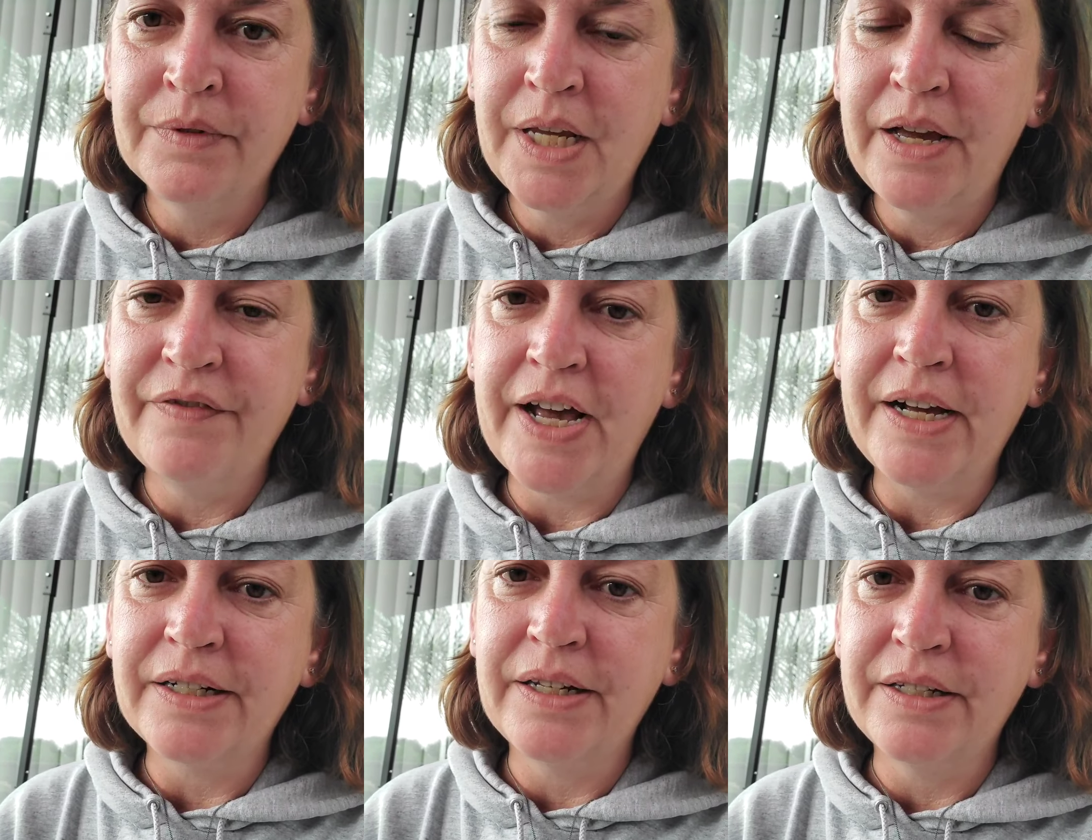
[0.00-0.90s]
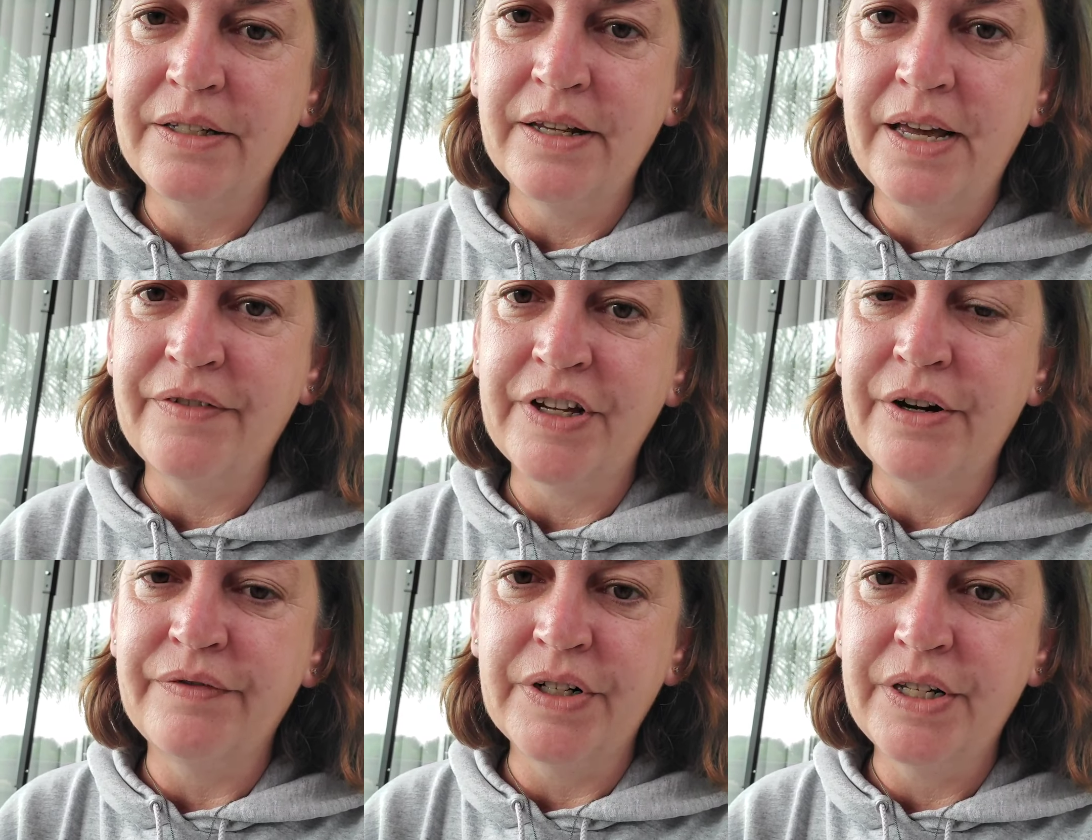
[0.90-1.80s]
have access to have a
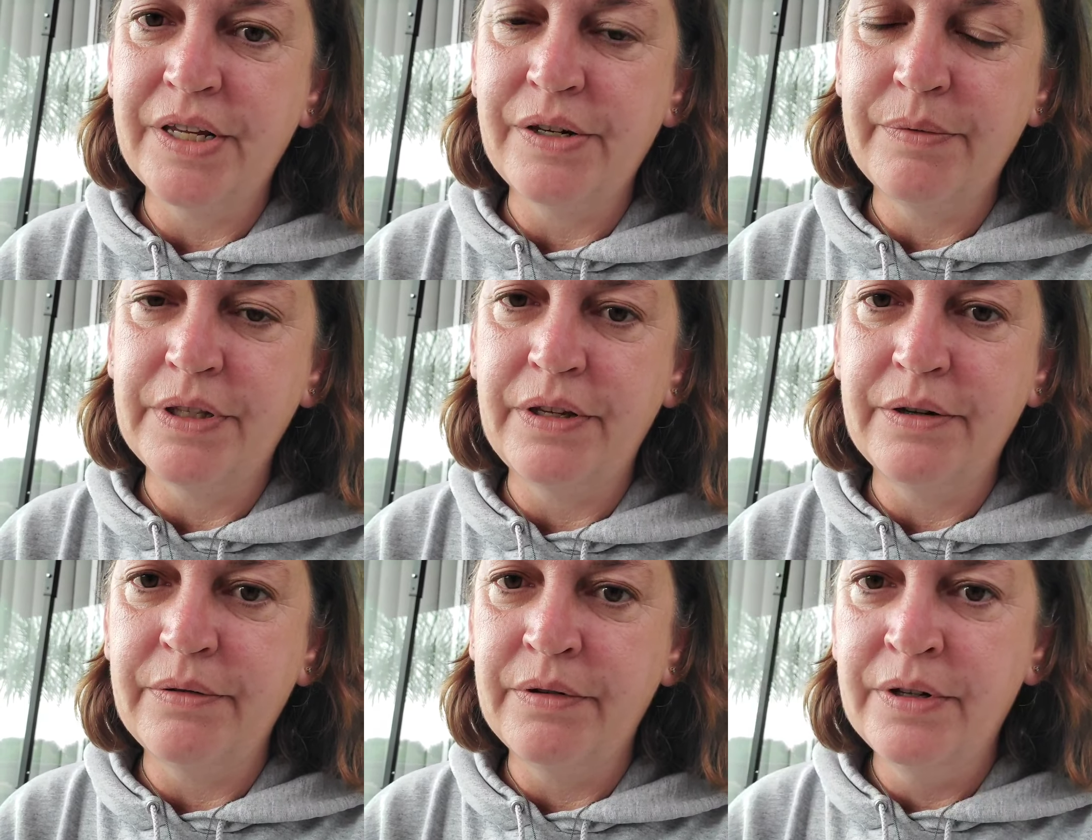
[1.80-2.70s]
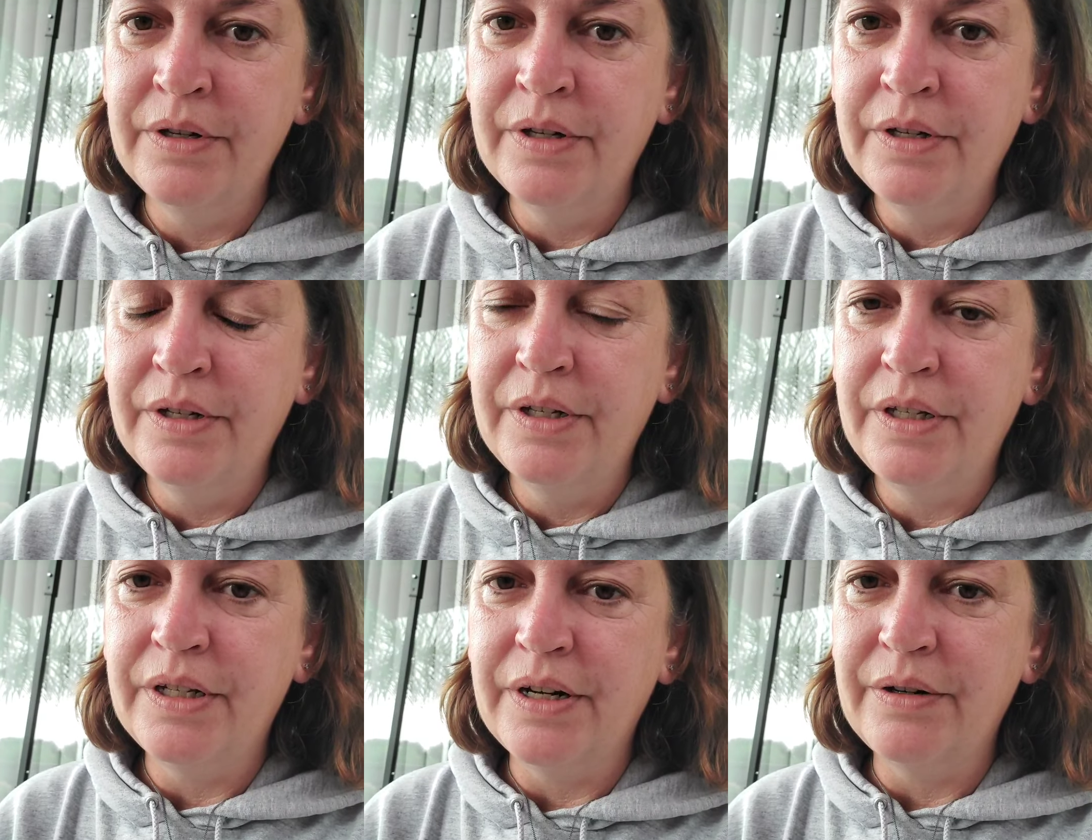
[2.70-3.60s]
conversation with you.
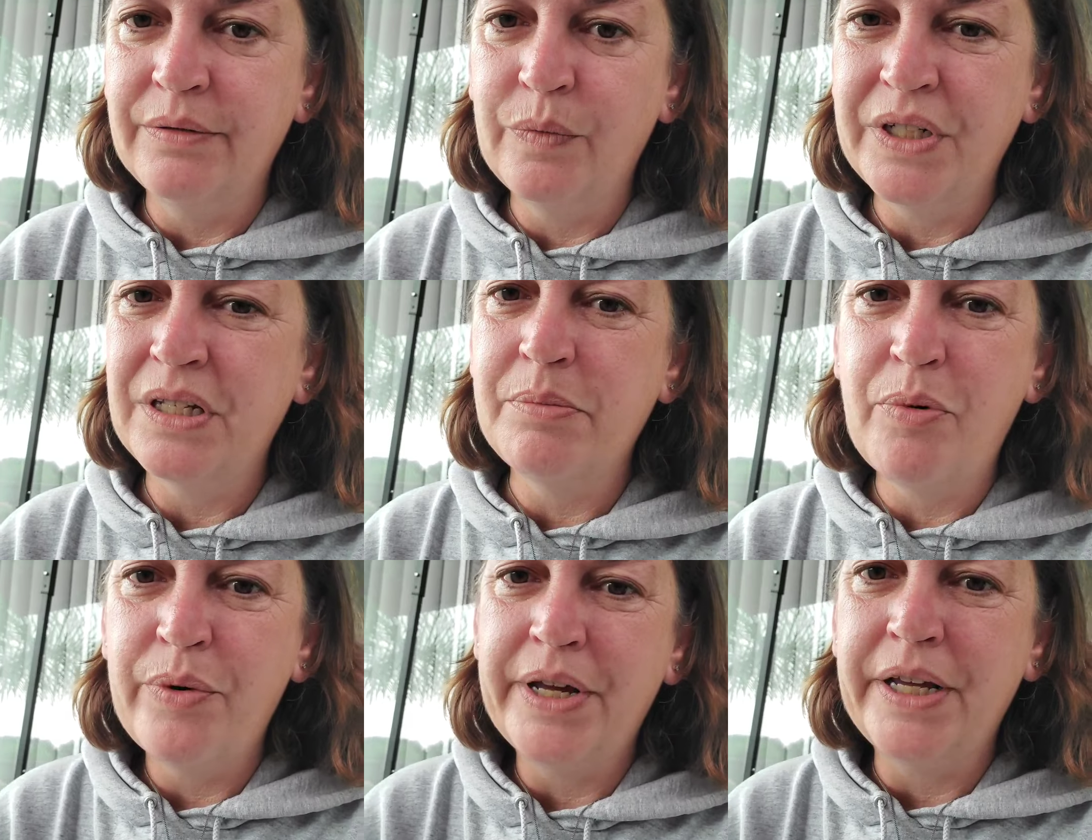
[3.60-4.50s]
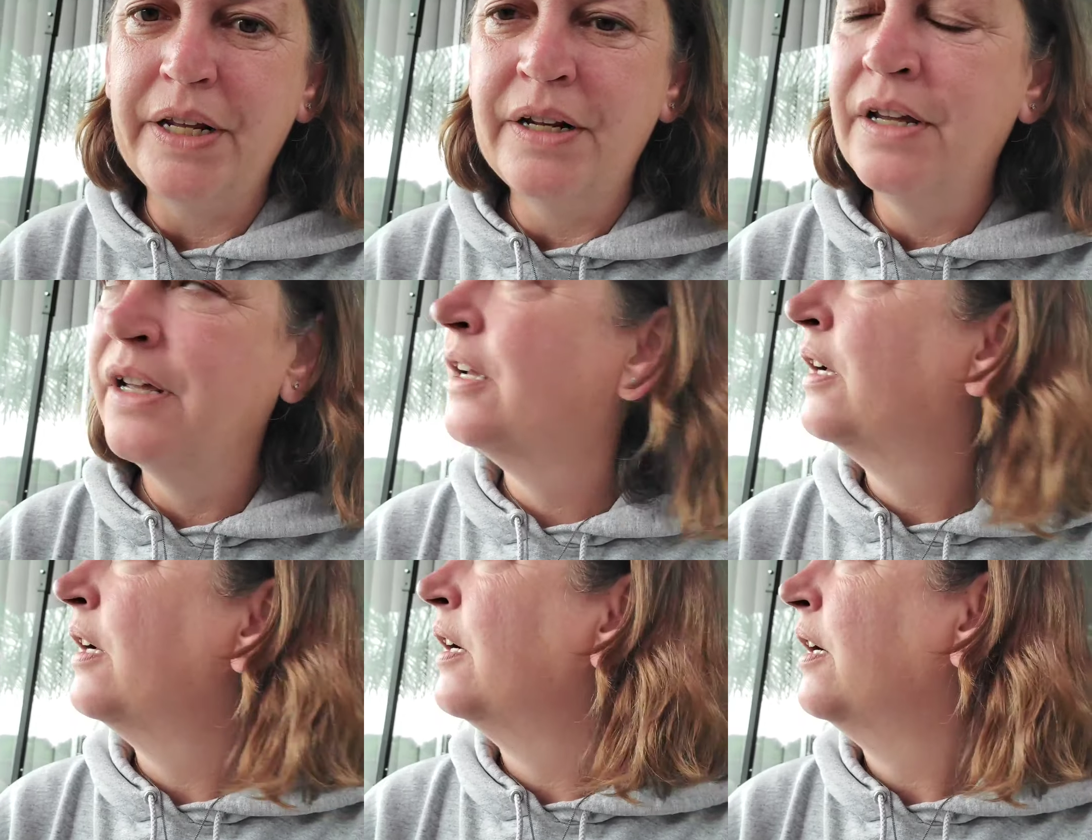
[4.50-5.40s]
What's the point?
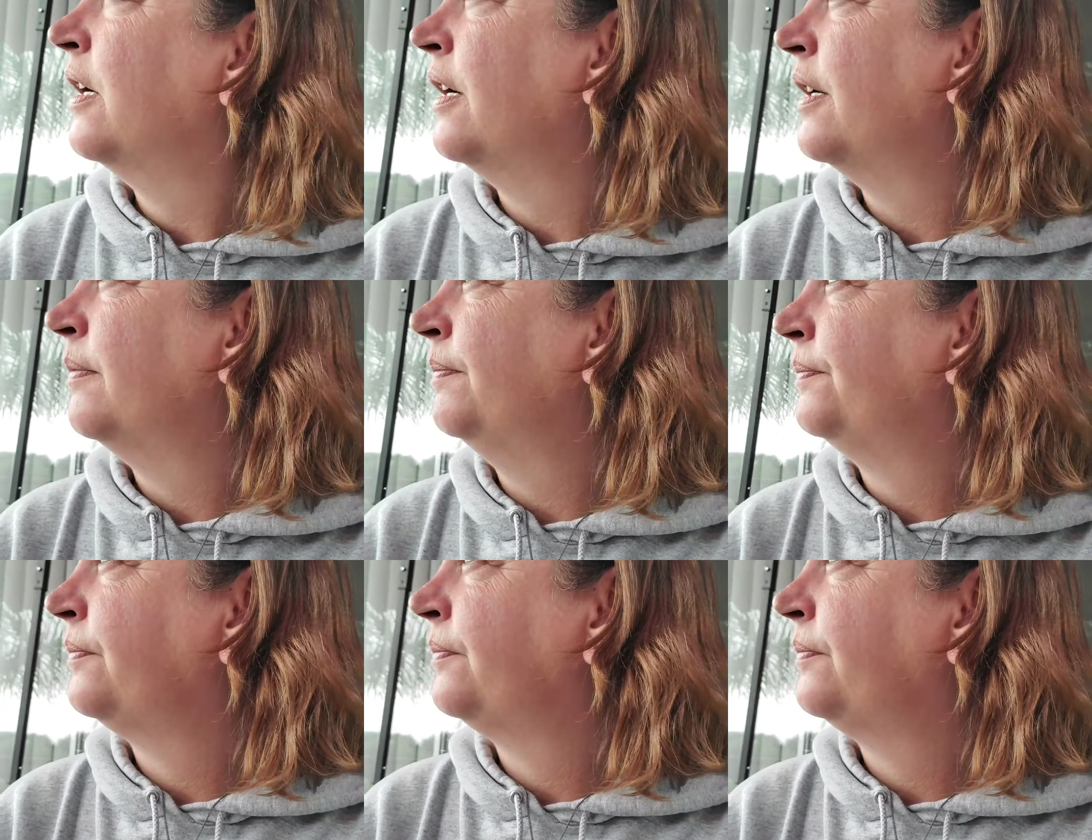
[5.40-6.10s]
It's